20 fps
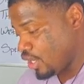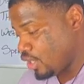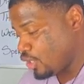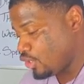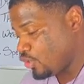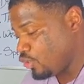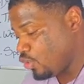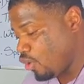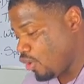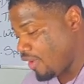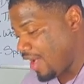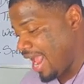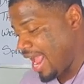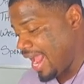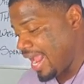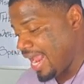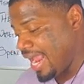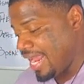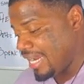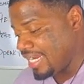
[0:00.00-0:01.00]
nor
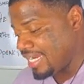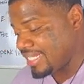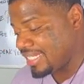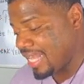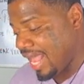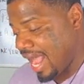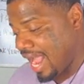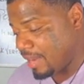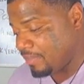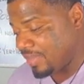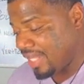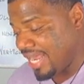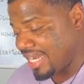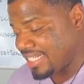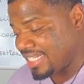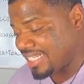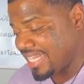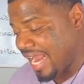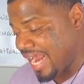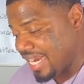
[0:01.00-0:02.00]
at any time
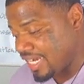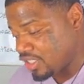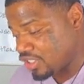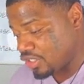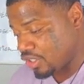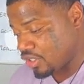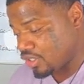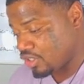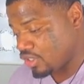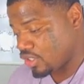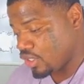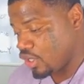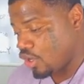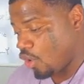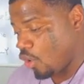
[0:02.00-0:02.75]
let dangers